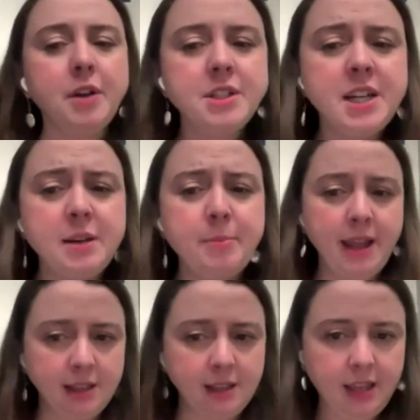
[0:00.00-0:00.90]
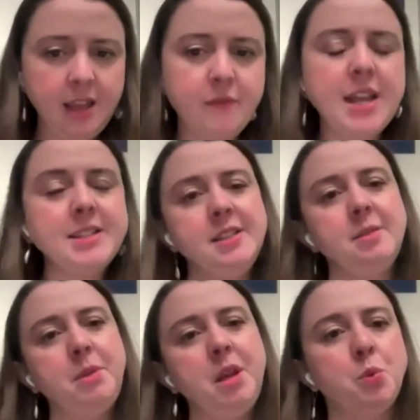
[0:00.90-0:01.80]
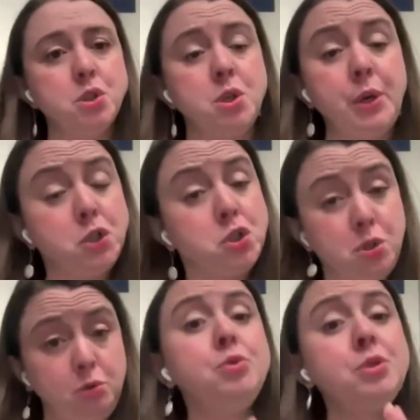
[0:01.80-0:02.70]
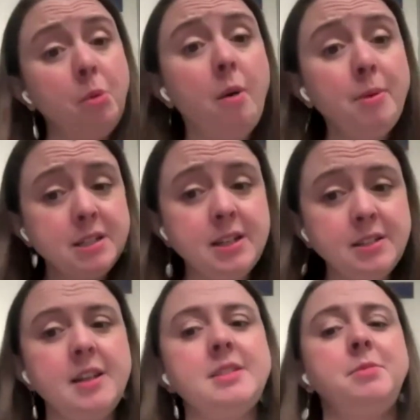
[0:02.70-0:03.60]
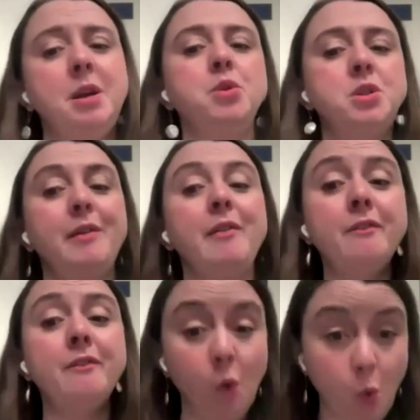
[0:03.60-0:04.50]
guaranteeing paid leave isn't something we're doing to small business, it's something we're doing